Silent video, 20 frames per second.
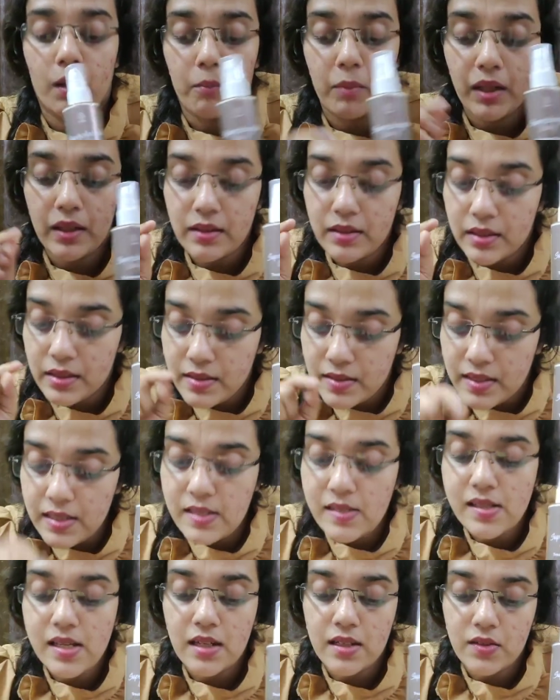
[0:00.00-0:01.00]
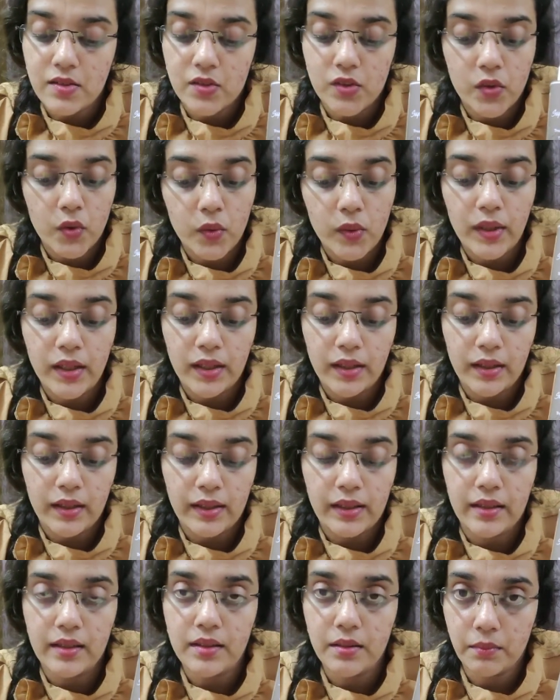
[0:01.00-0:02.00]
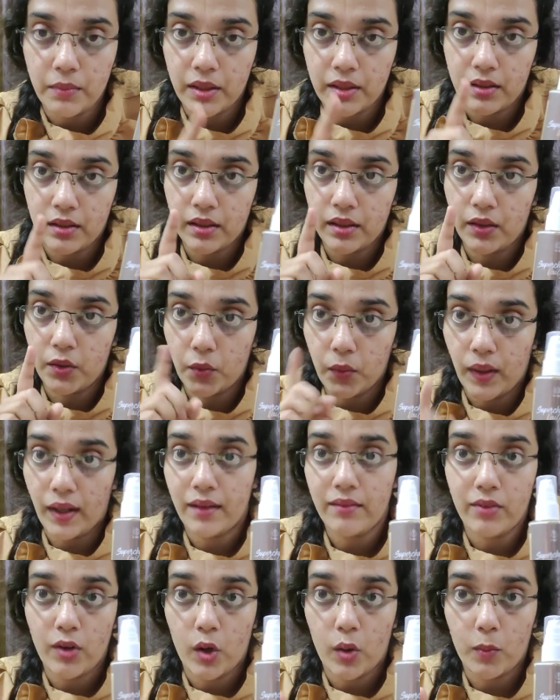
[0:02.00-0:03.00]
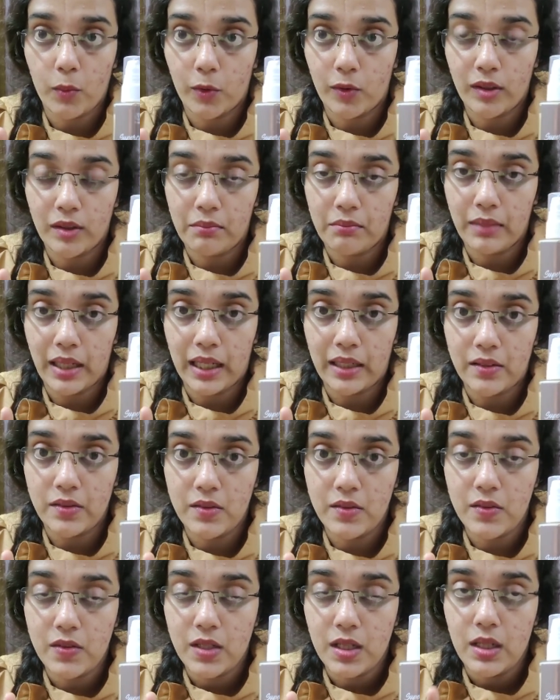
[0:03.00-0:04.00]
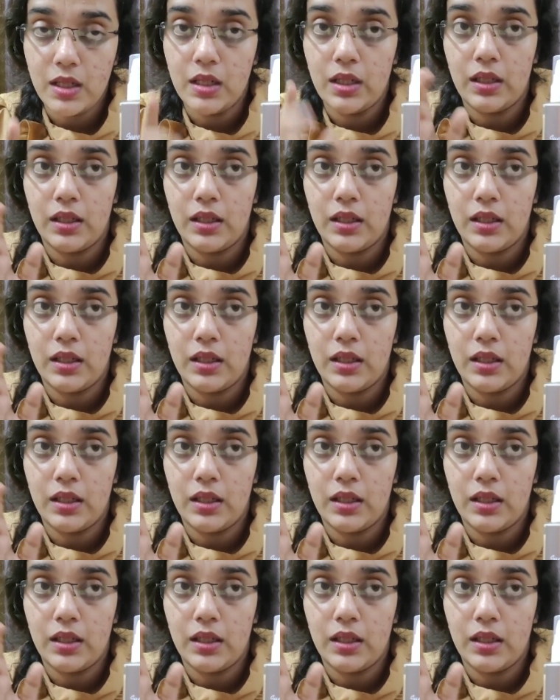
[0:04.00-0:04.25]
But since there is urea in it, but you have hormonal imbalance,